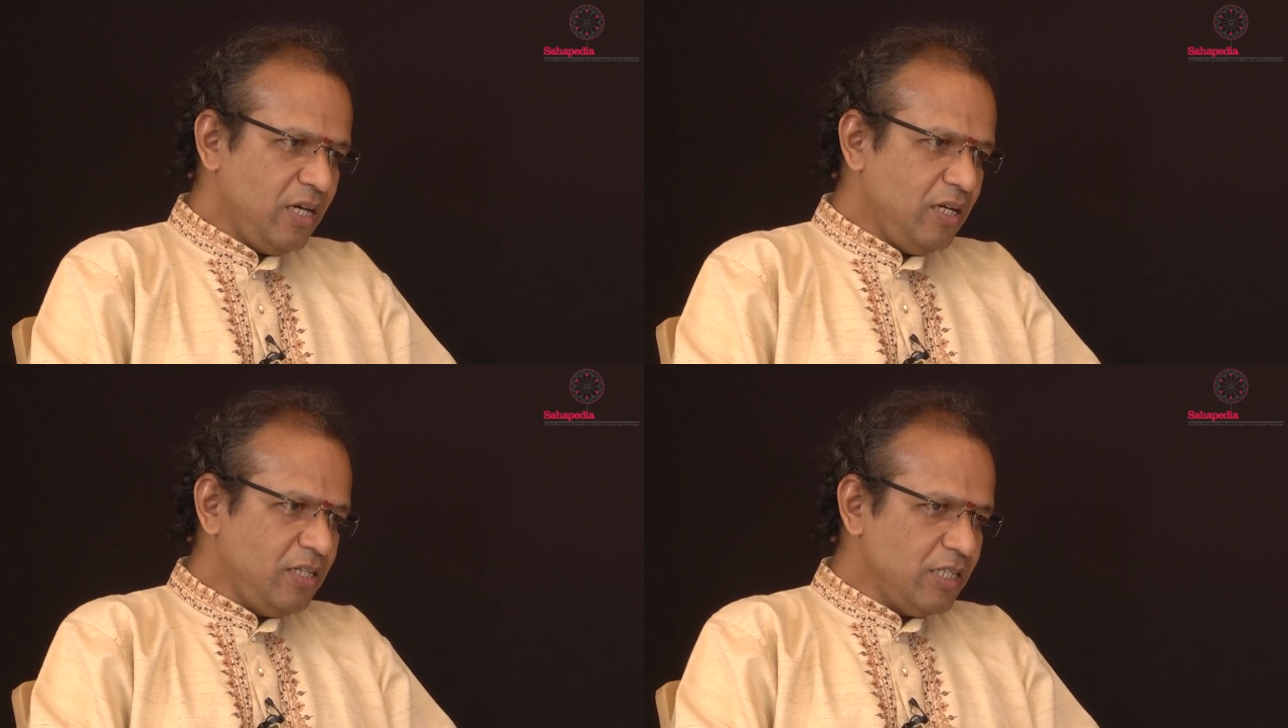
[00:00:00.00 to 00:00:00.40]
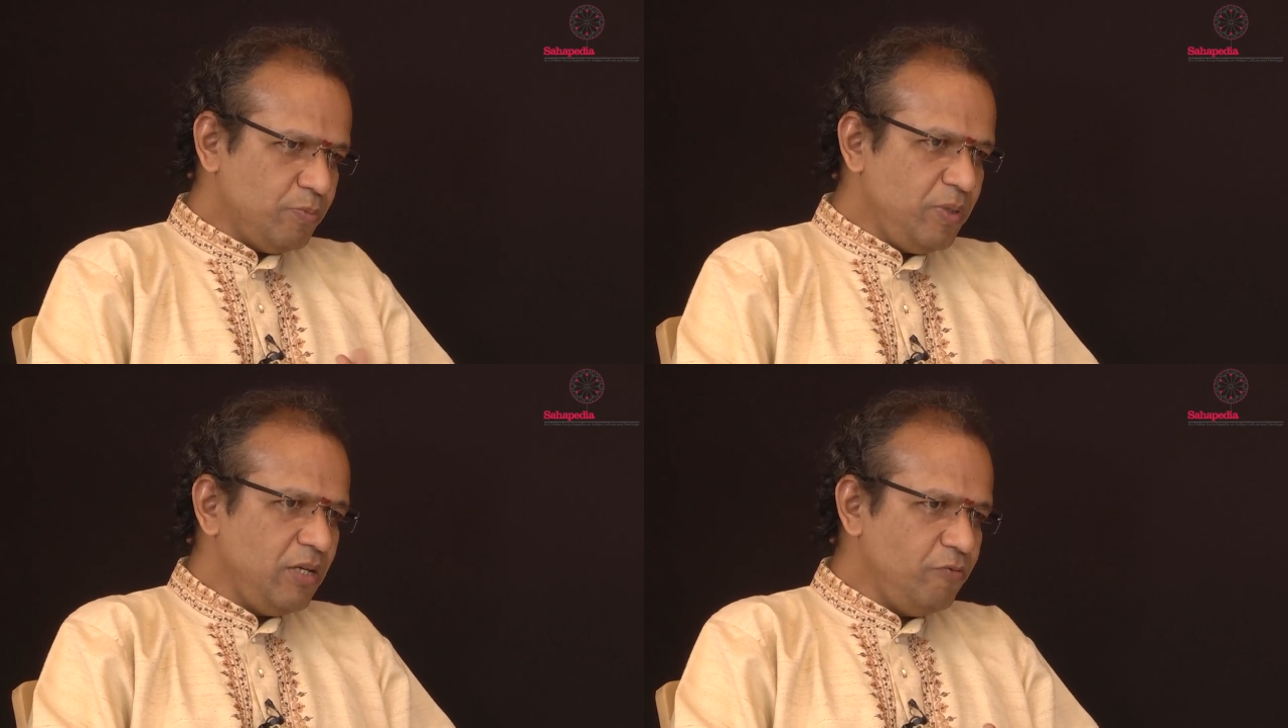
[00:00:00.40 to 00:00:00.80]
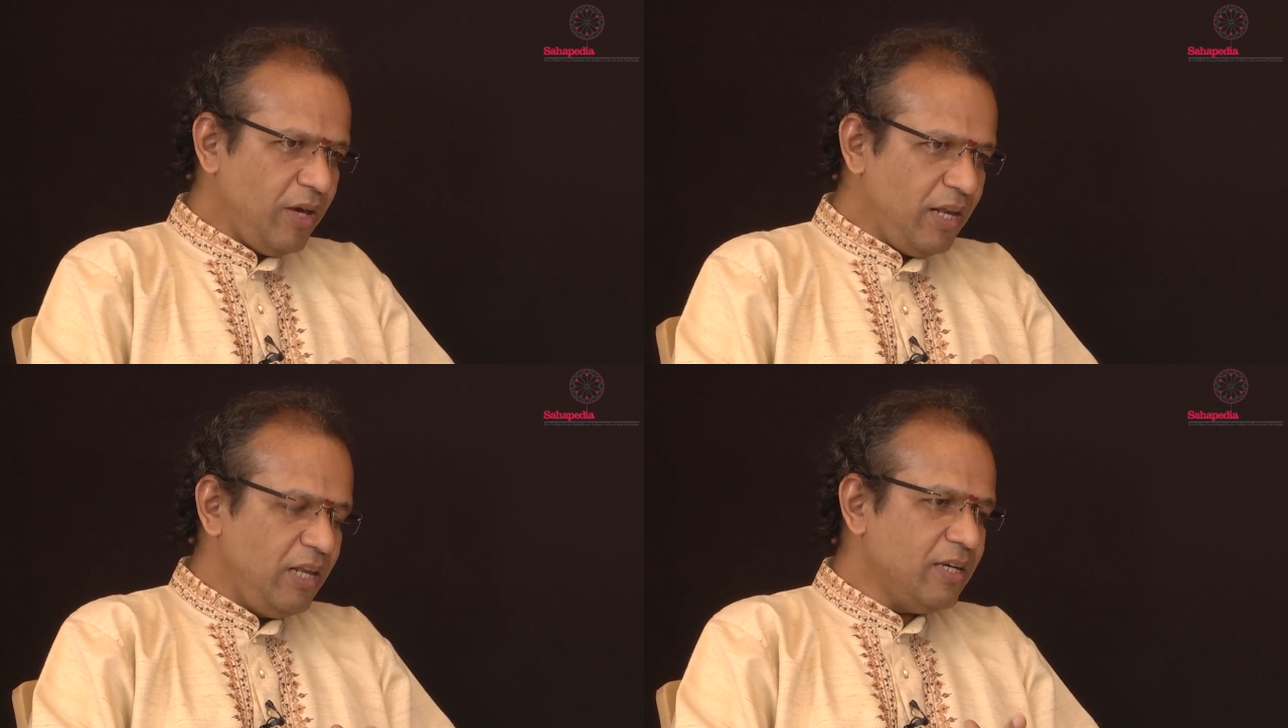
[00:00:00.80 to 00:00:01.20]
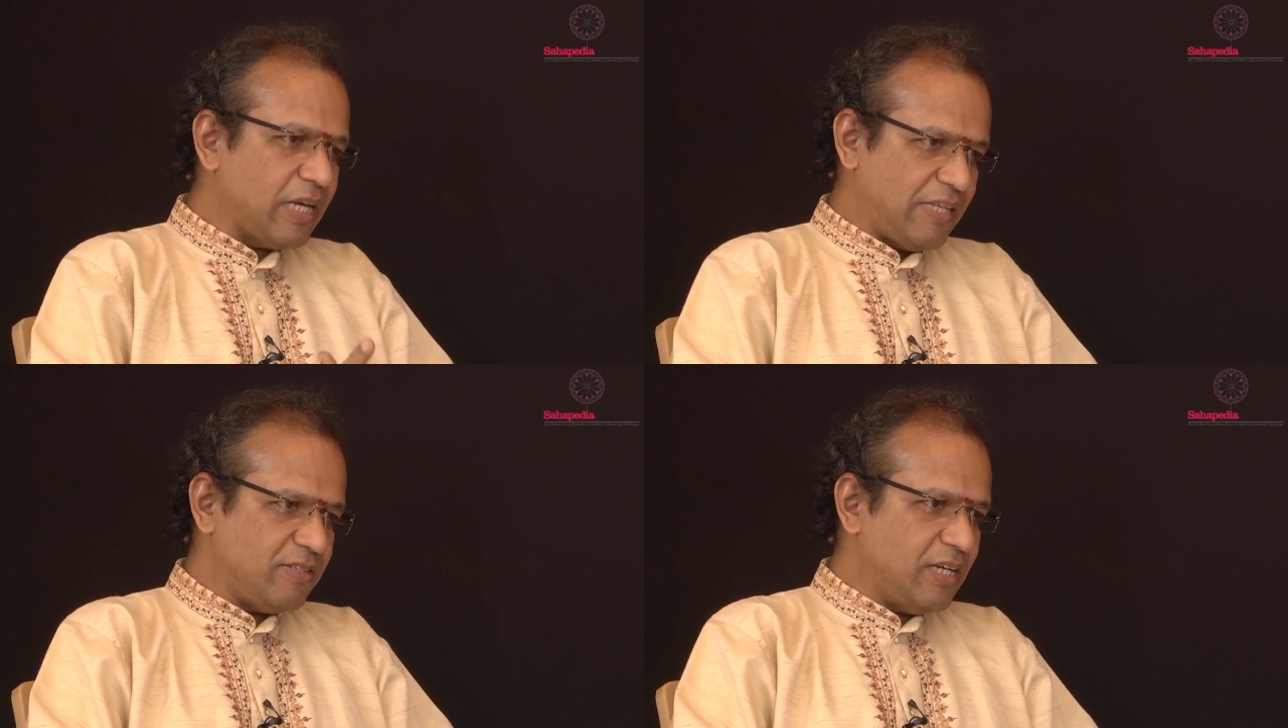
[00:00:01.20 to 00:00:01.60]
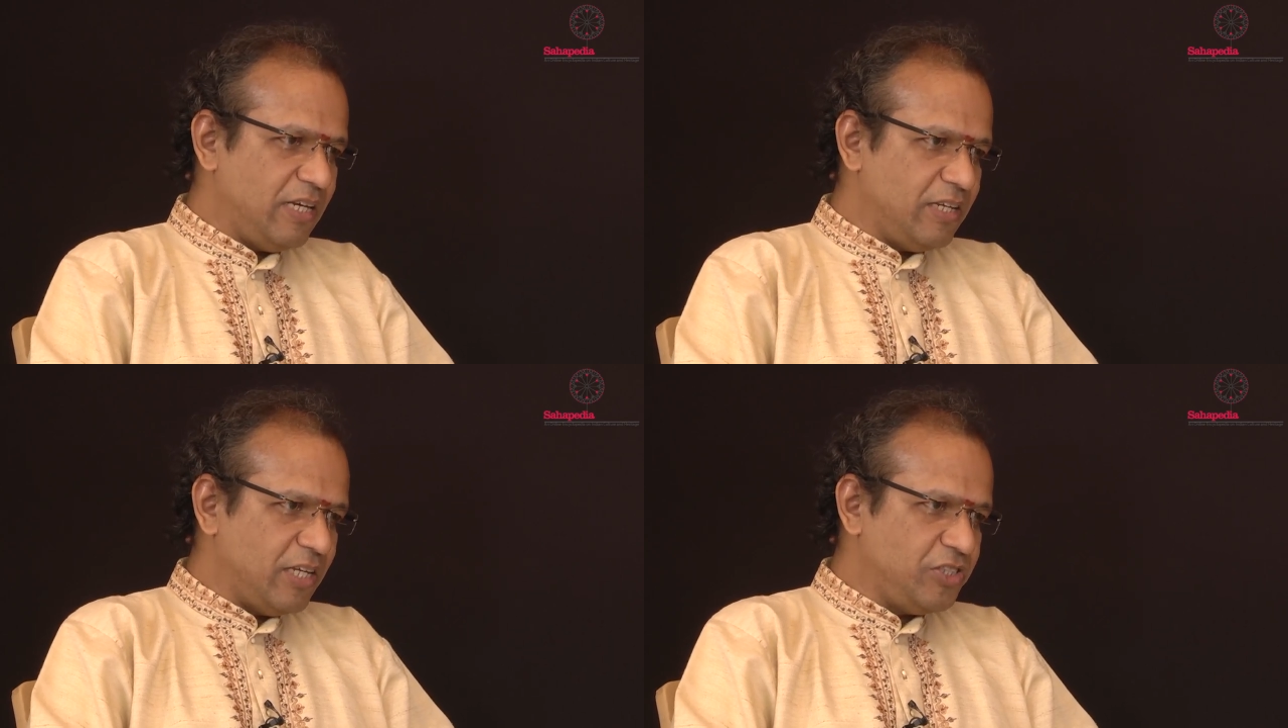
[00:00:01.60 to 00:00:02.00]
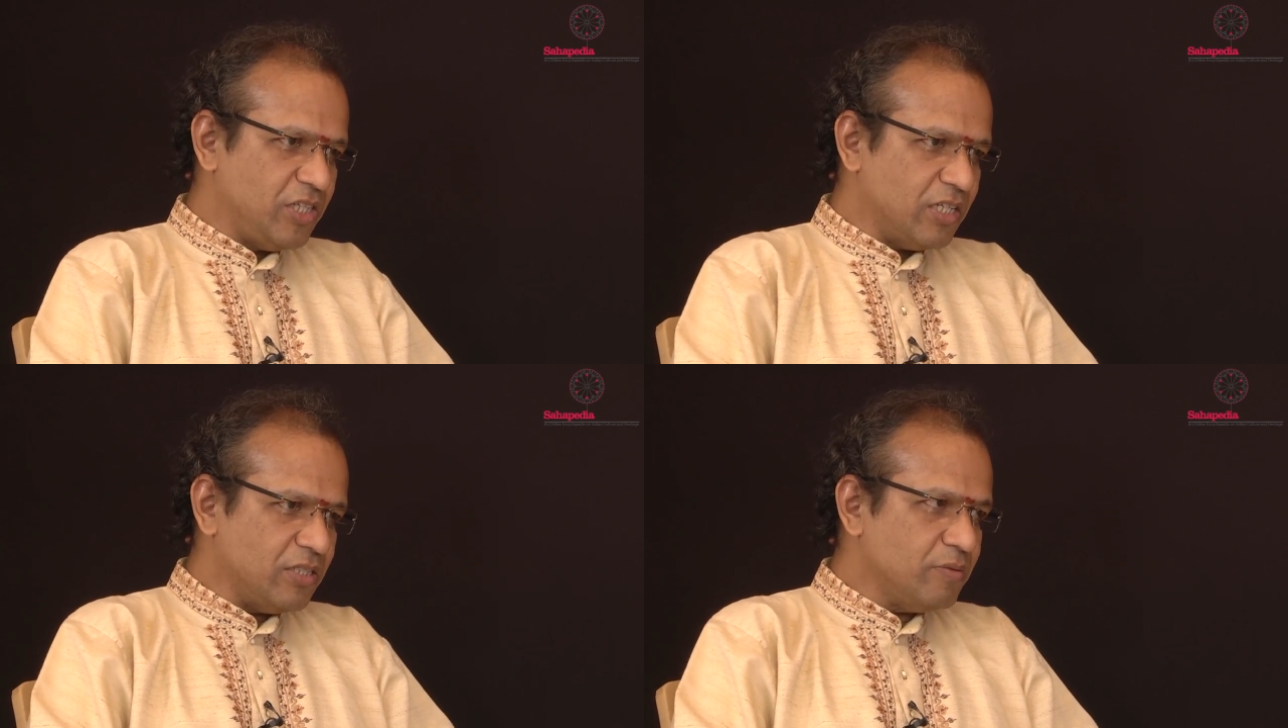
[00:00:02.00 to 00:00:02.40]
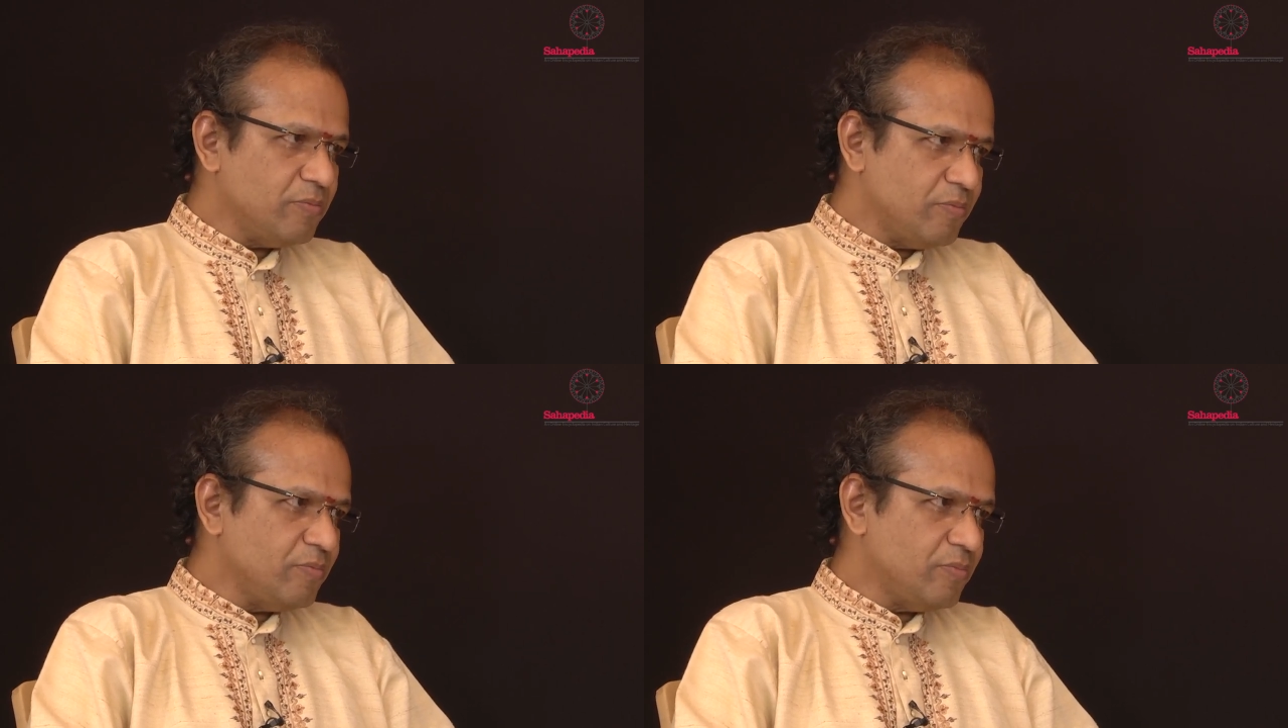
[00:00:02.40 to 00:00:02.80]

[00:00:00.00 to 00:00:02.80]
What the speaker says: it has been verily classical in nature.